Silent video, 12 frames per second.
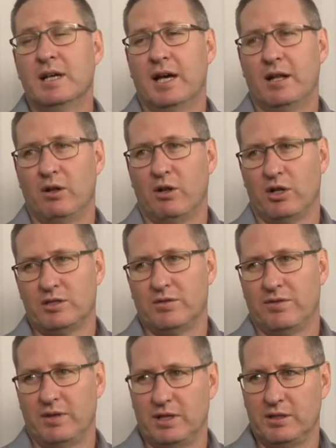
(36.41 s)
and lots
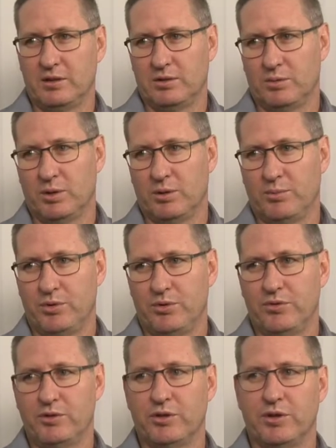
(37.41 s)
of things were
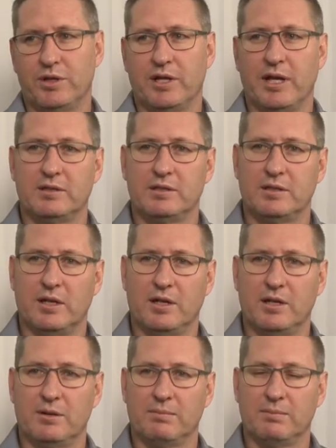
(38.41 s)
approved during that
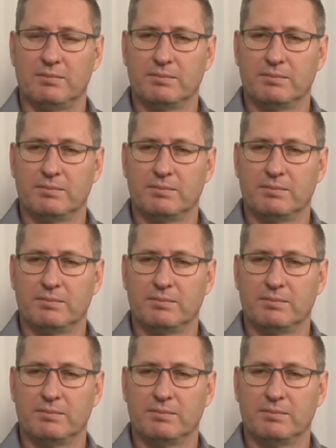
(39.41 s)
um,